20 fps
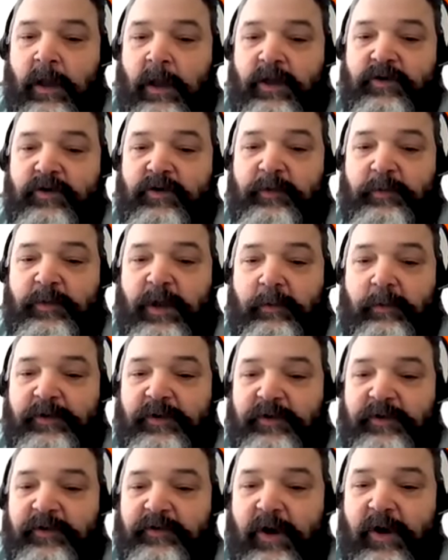You should be able
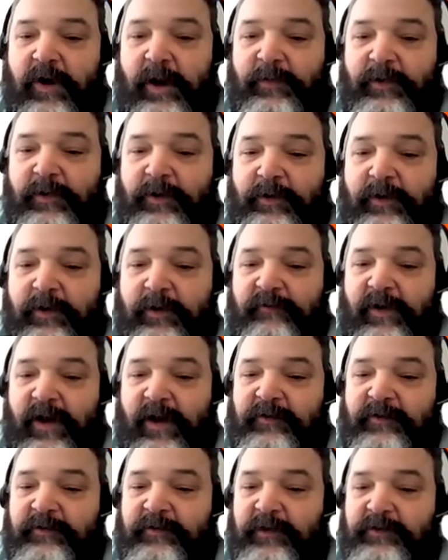to describe new and
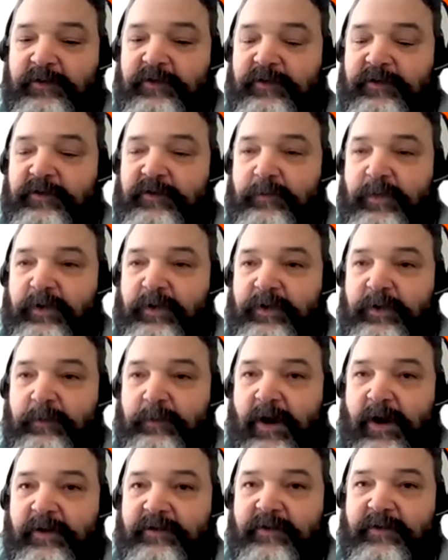advanced features of building
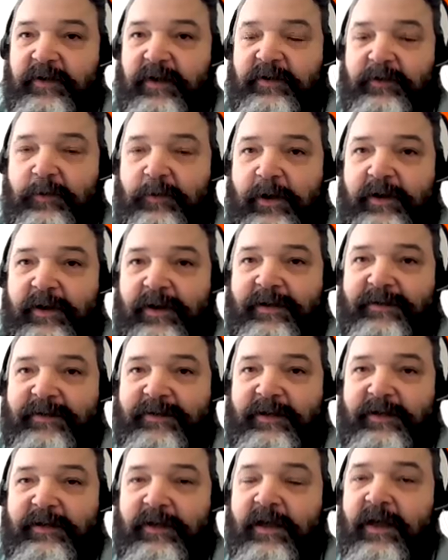bots in
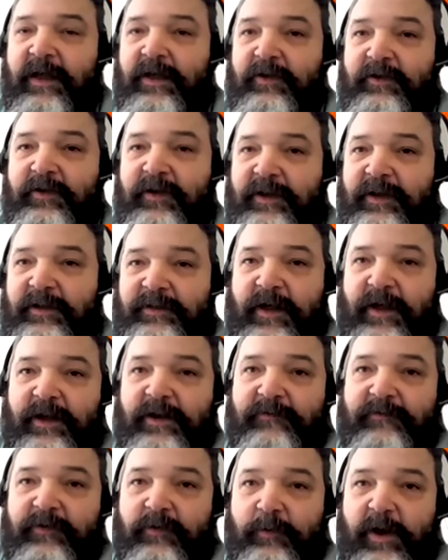A2019. You can get that
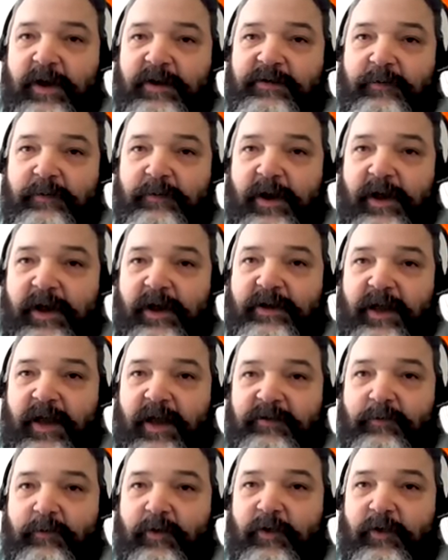information by
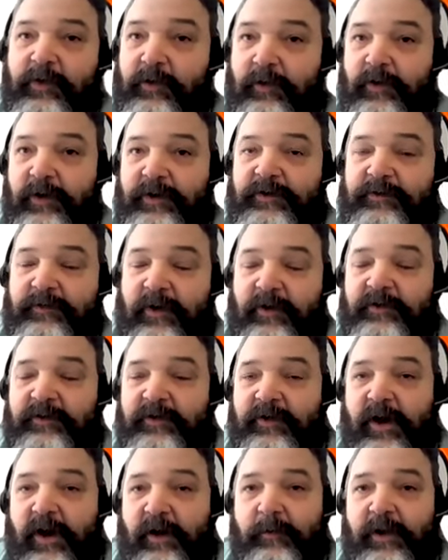engaging with learning
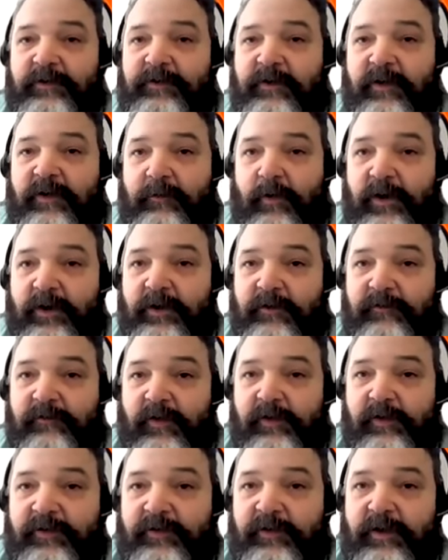trails at Automation Anywhere
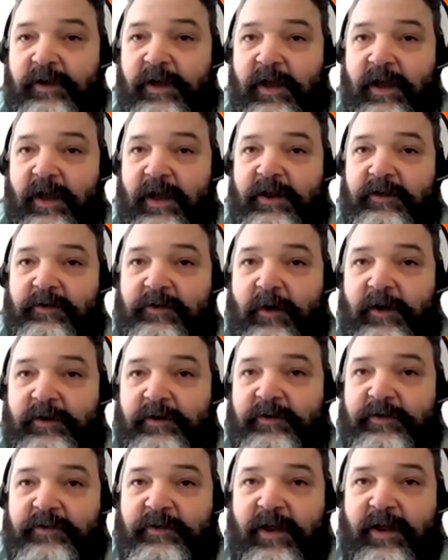University to
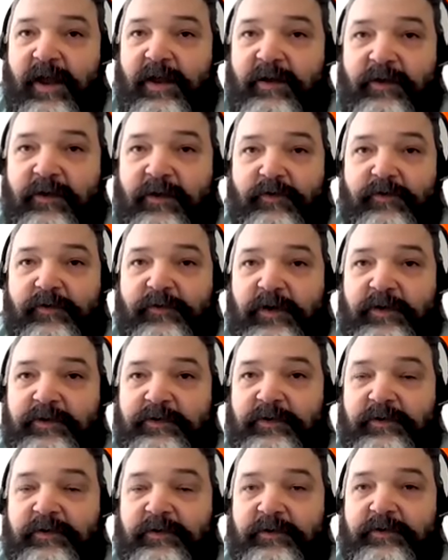understand new
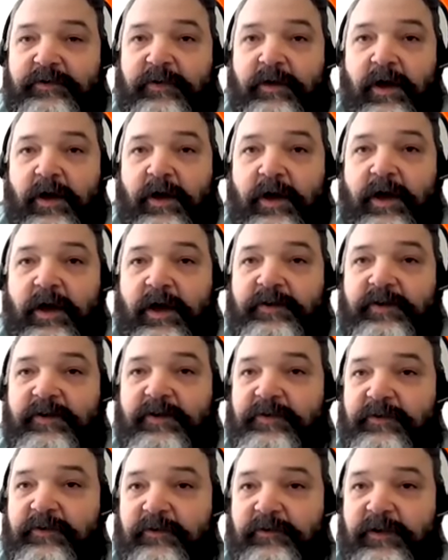features,
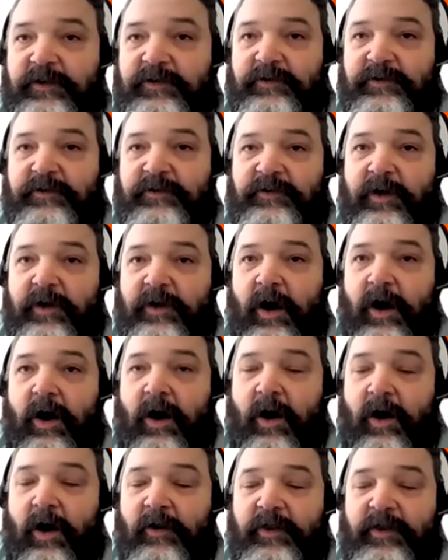additional features,
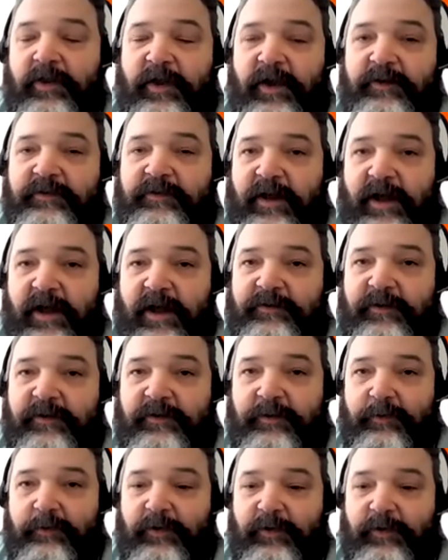all the things it has to
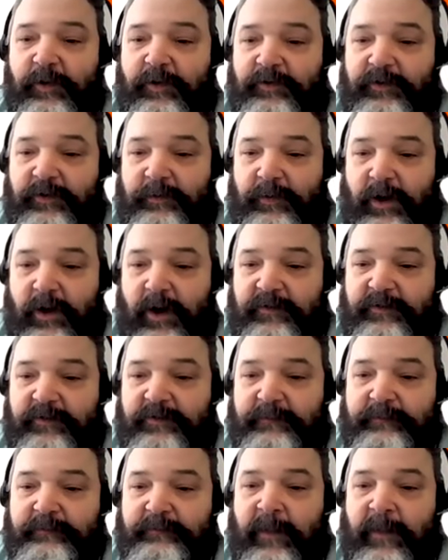do with building bots.